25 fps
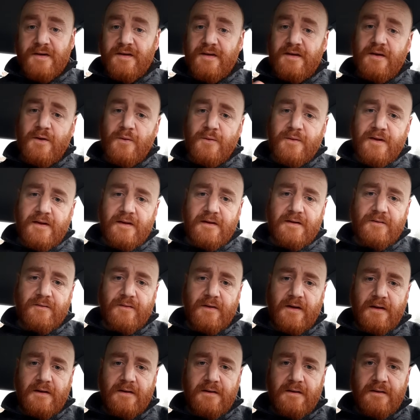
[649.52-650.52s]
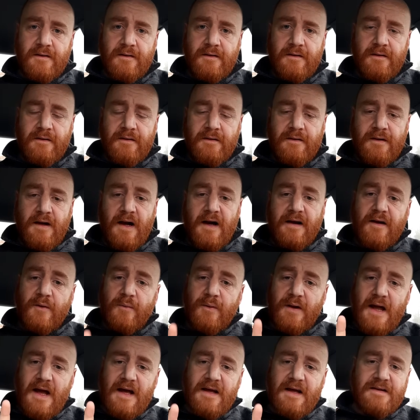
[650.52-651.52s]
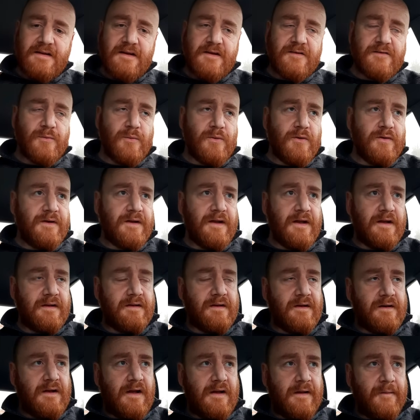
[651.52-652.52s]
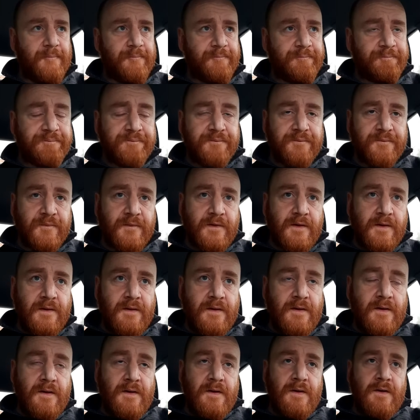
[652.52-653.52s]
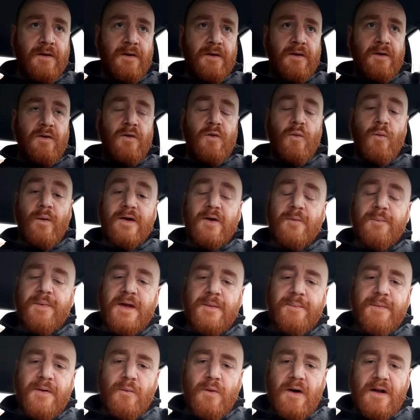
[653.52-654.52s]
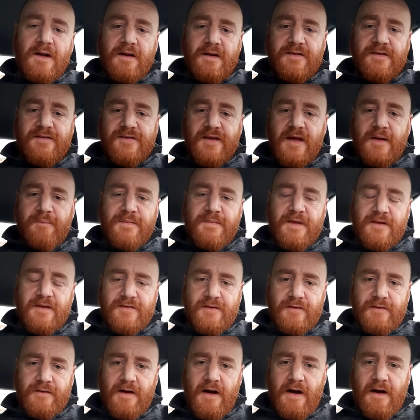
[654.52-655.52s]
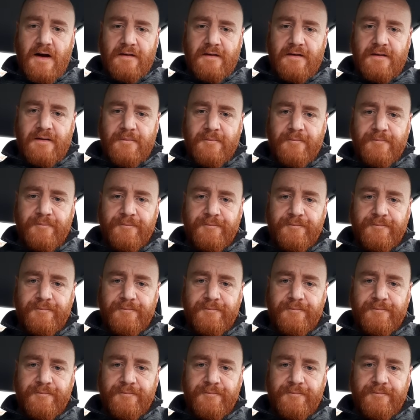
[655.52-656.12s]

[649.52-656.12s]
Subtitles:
What do you think of it? And I will add this one thing to that. Whether people want to accept this or not,